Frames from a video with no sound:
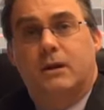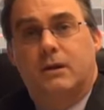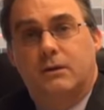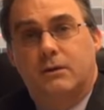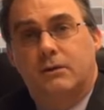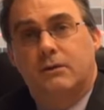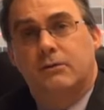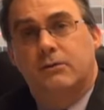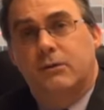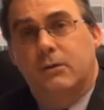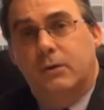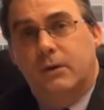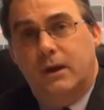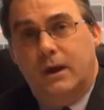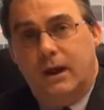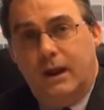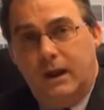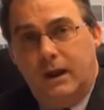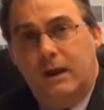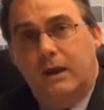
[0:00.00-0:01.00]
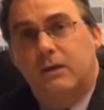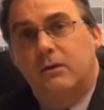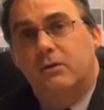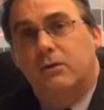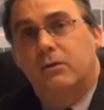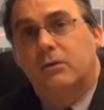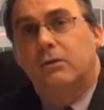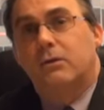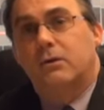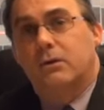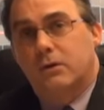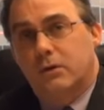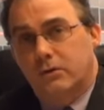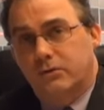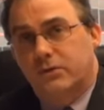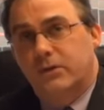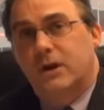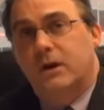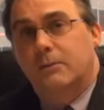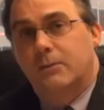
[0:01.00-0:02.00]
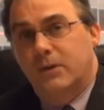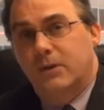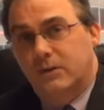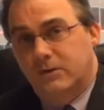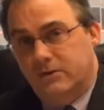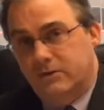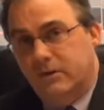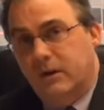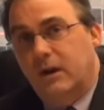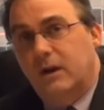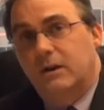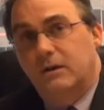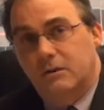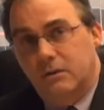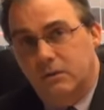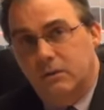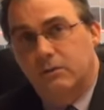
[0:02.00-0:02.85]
and who's going to handle closing up the estate,